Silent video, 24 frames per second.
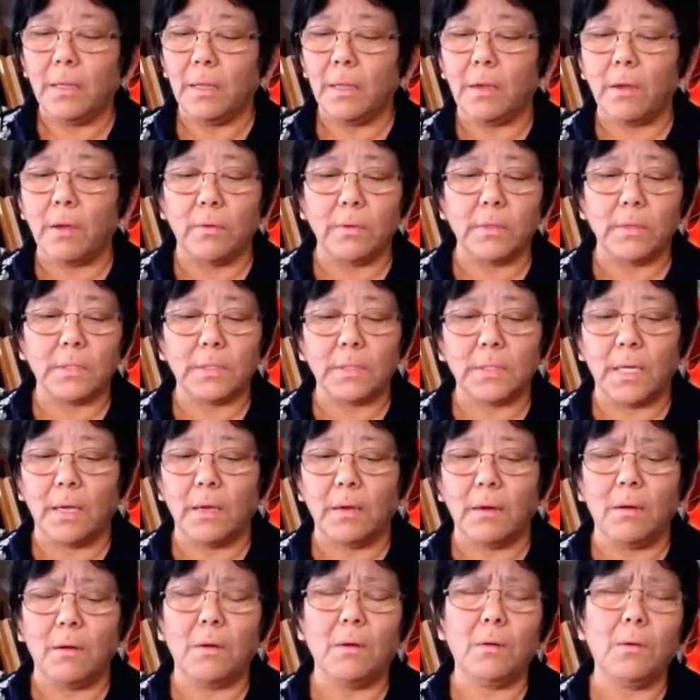go and
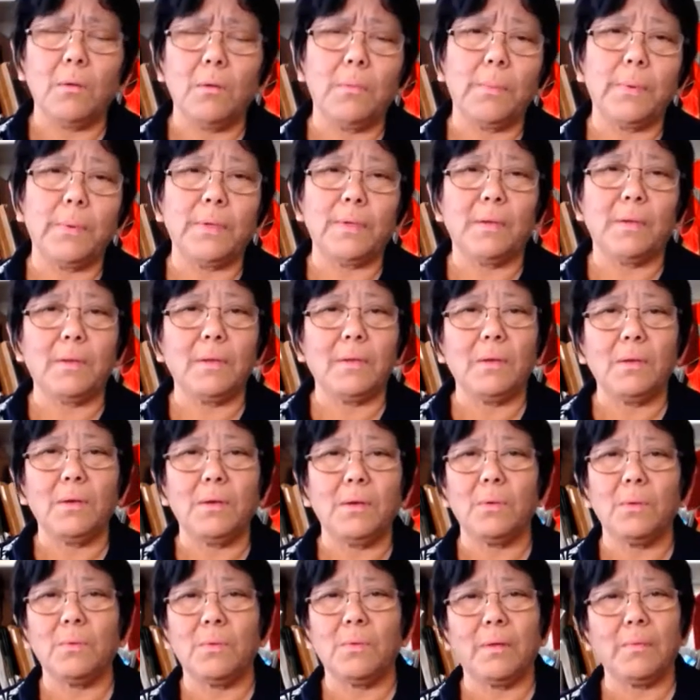say, oh, but
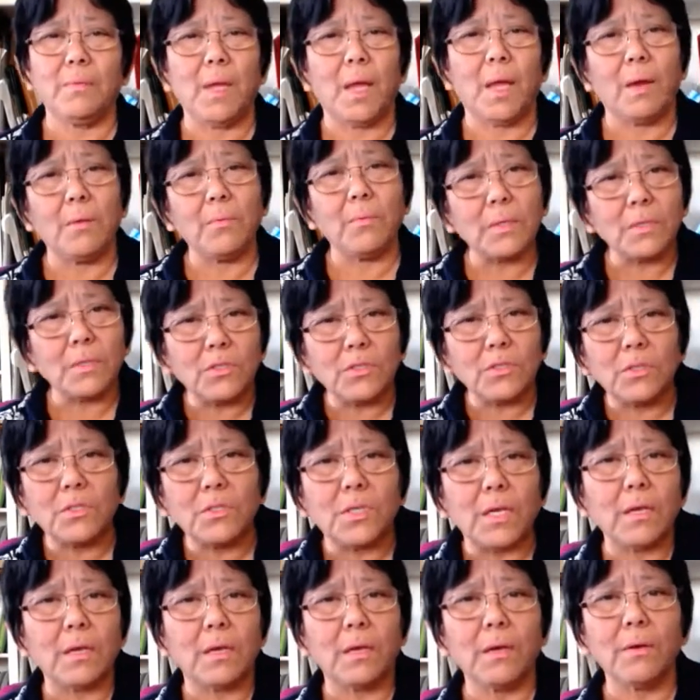I want you to
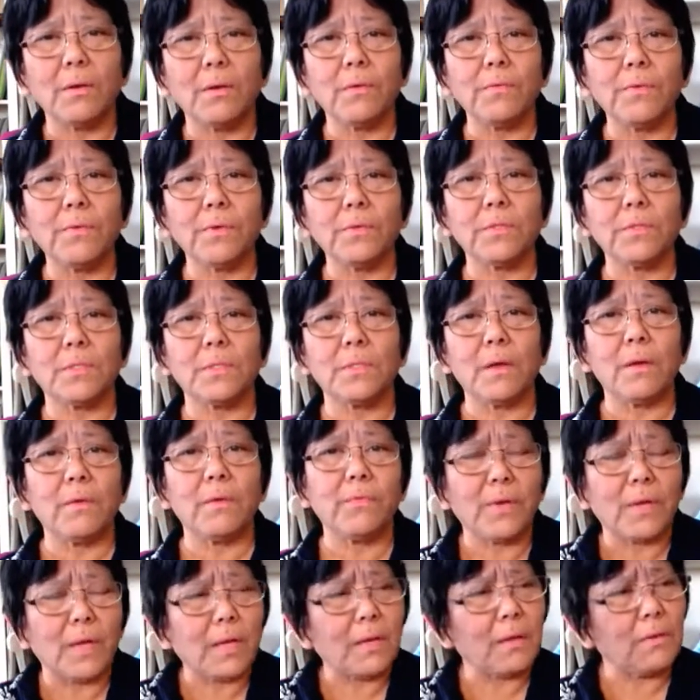take care of yourself
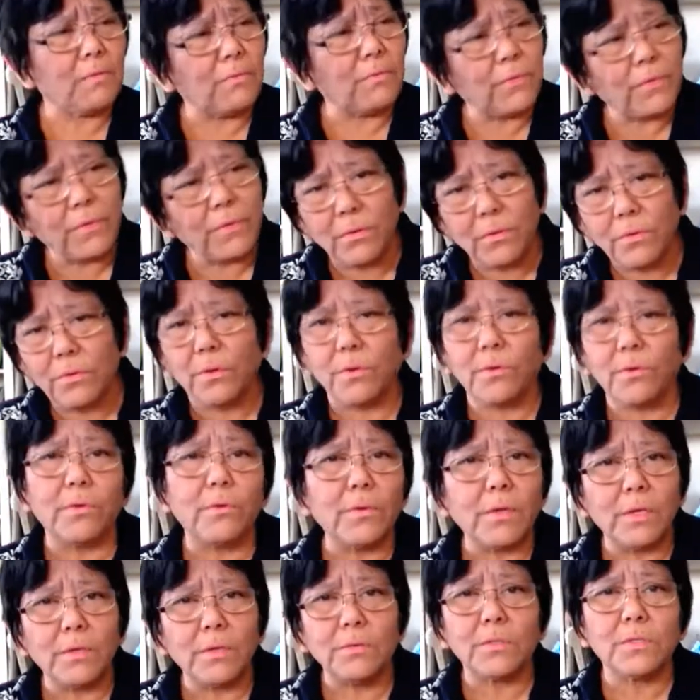and I can feel you're
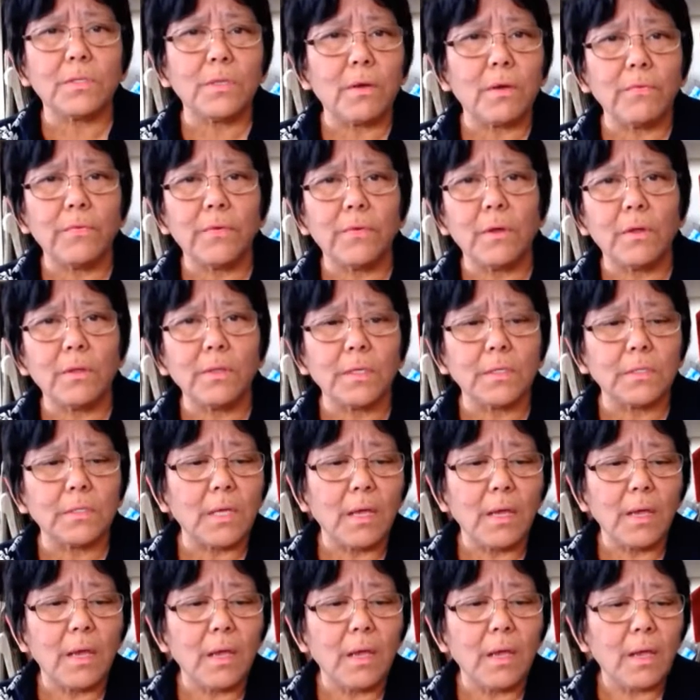hurting yourself and all this.
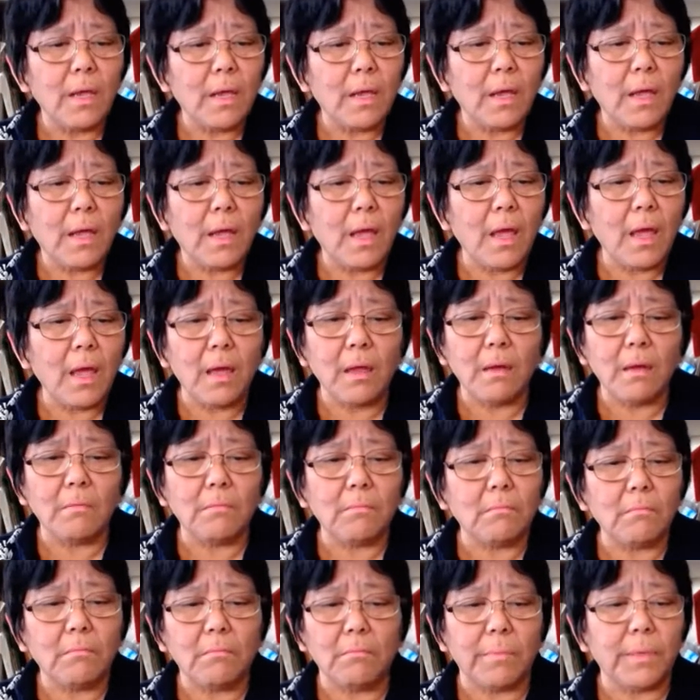
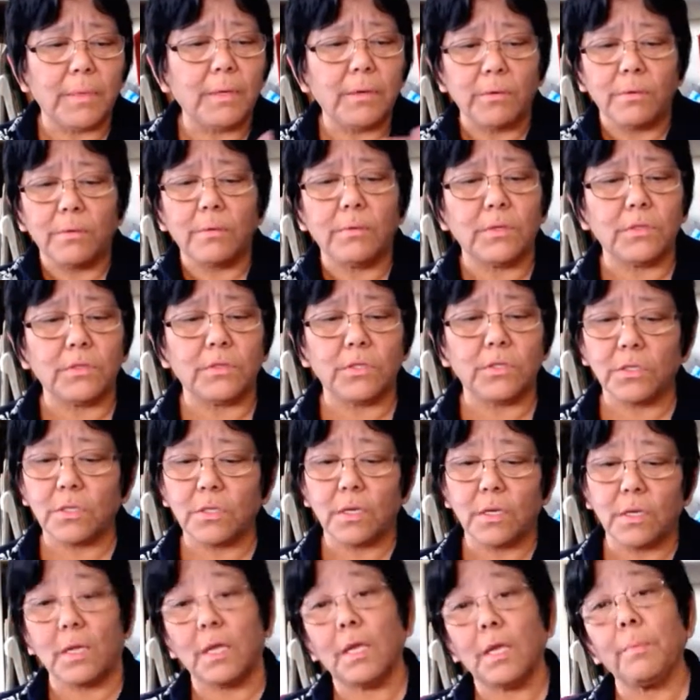But Earth is just
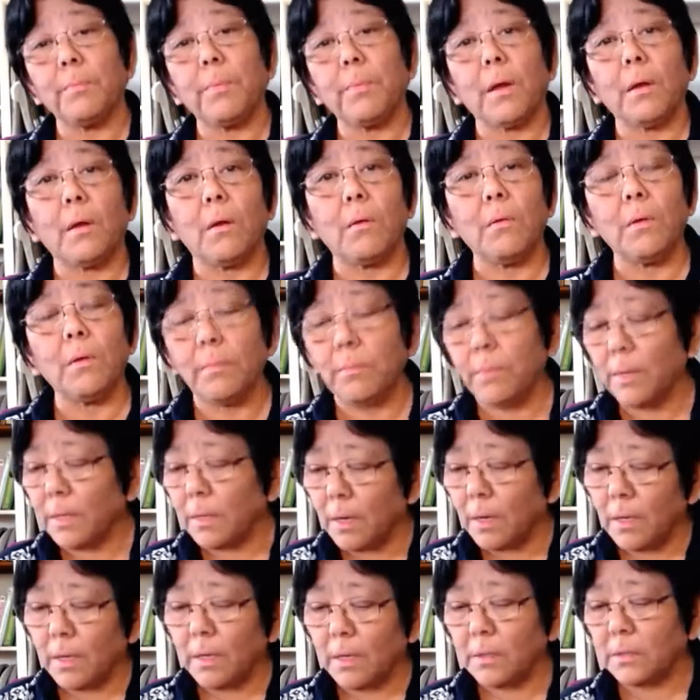going to keep on going
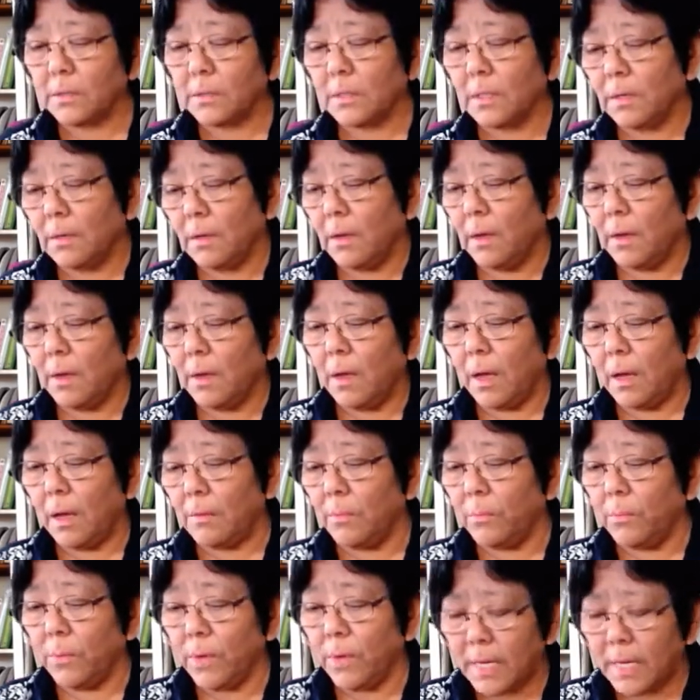because we